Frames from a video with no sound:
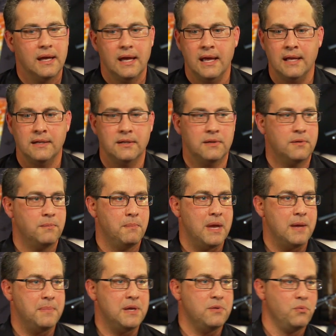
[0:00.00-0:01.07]
And
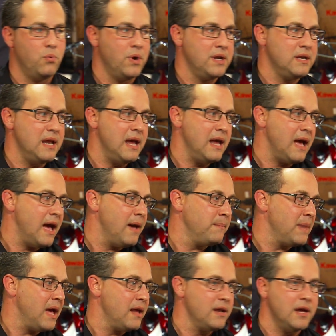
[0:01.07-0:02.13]
maybe one day
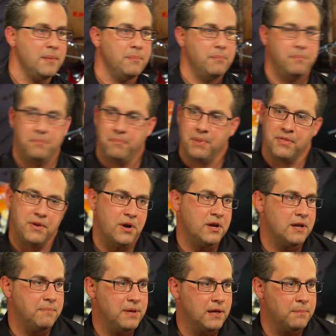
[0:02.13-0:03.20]
I'm not up, but they're
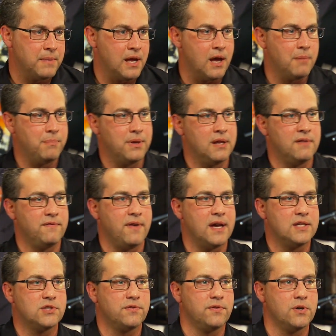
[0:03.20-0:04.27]
gonna pick me up, and
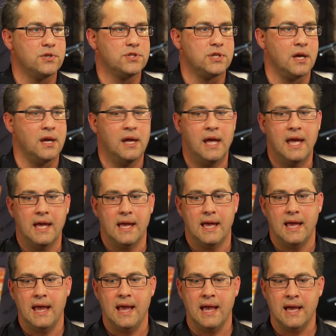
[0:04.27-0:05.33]
vice versa.
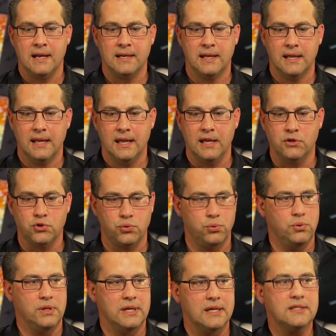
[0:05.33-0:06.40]
And it
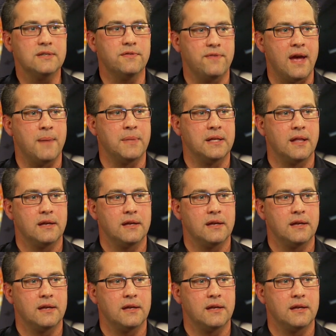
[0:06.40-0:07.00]
truly is a family.